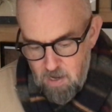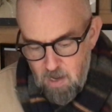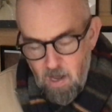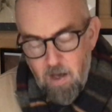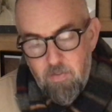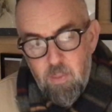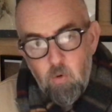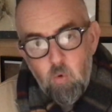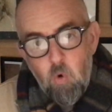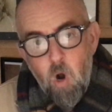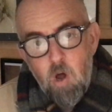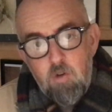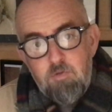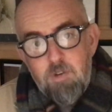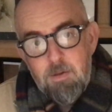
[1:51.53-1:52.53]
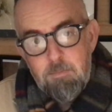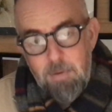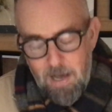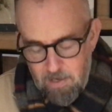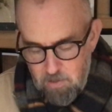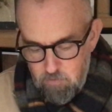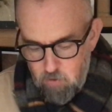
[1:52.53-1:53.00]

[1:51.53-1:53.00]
and the roving pack of